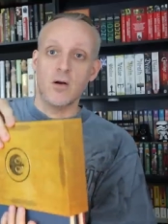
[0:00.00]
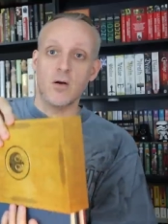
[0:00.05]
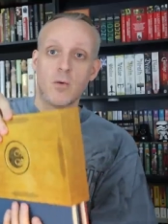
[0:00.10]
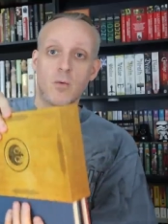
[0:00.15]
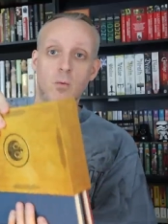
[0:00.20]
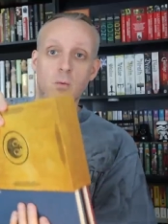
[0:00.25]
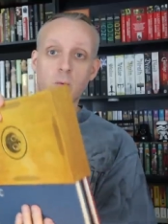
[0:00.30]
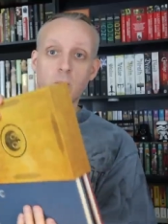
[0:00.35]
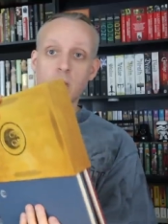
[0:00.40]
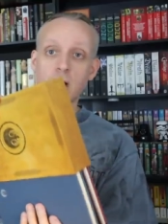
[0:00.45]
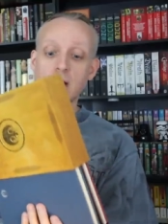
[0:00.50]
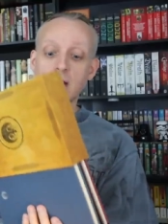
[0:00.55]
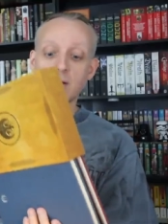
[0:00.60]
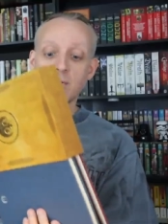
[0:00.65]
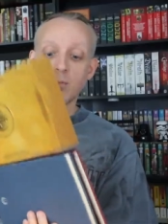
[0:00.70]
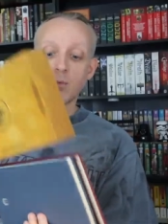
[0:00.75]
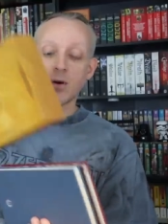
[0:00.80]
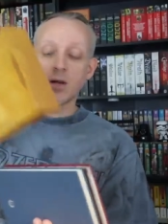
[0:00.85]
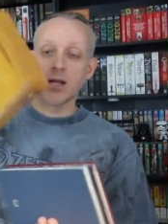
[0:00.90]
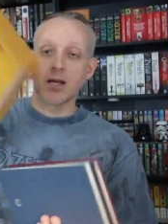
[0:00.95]
Really,
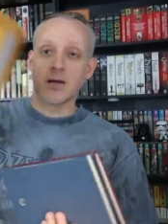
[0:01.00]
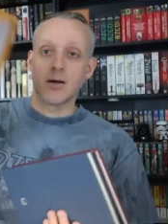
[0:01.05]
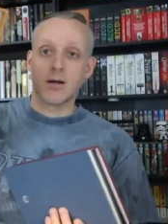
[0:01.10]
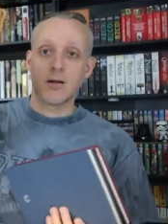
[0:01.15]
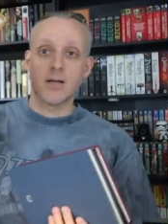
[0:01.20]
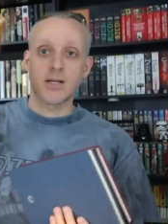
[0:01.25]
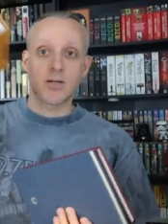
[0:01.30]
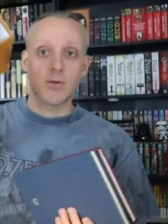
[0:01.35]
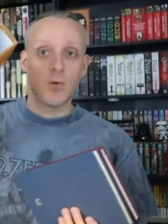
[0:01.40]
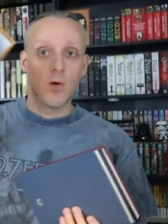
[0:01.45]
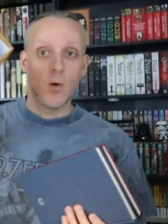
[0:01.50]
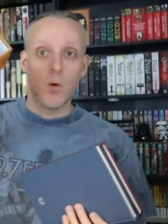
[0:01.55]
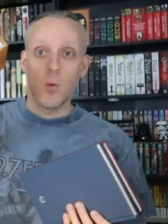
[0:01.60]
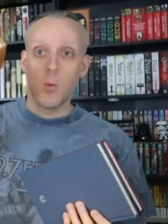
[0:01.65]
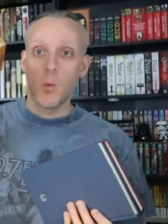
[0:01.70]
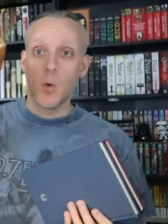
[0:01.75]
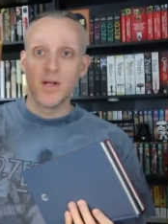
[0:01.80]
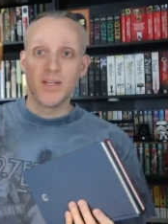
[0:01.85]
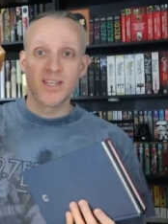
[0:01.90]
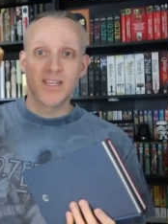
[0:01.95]
really good collection.
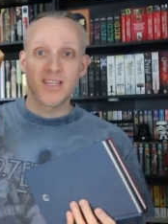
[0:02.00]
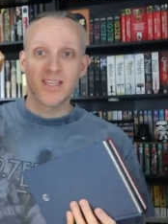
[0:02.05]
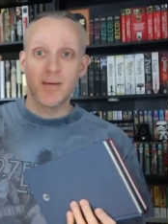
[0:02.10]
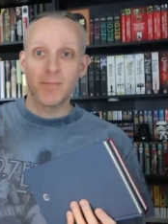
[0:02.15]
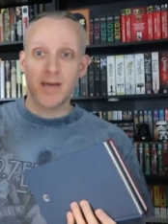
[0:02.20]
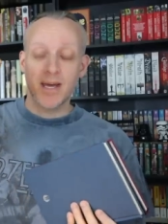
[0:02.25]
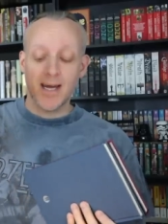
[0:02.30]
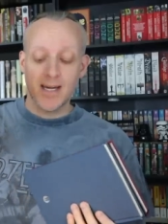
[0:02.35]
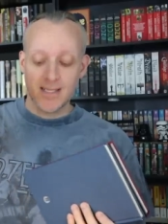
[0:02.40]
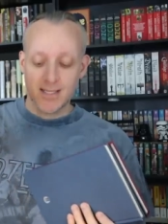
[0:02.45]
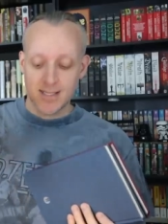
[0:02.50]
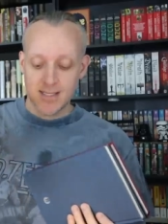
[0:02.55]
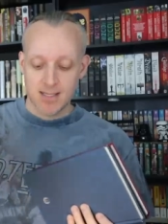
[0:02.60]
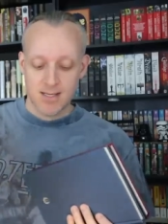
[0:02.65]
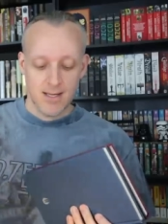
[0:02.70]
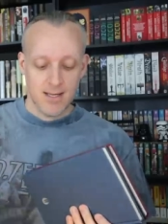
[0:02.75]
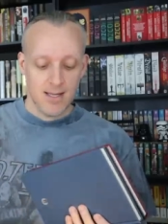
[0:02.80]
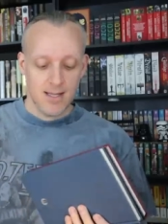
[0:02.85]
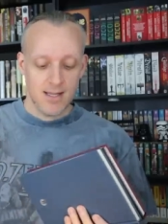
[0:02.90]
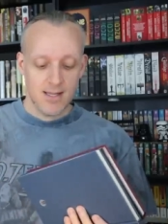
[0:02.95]
Wooden slipcase.
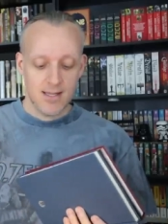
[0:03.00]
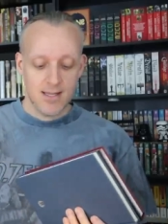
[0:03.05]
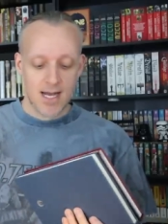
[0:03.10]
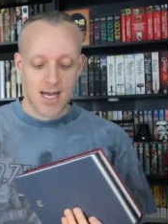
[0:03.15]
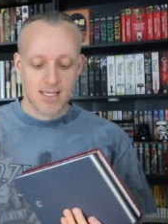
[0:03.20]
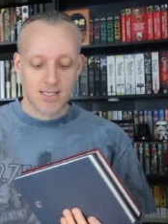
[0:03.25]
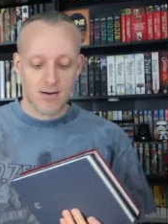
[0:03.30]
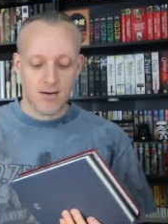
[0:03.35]
That's